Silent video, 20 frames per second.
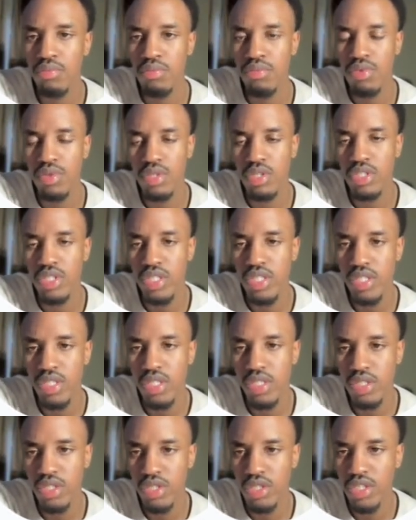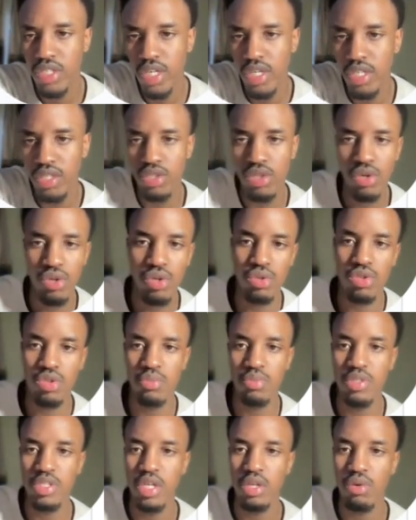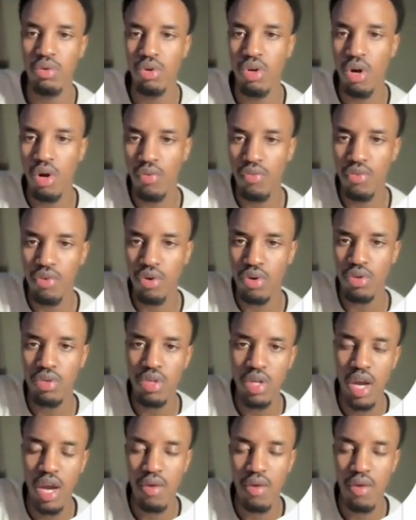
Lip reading: she needed to change her YouTube channel cover,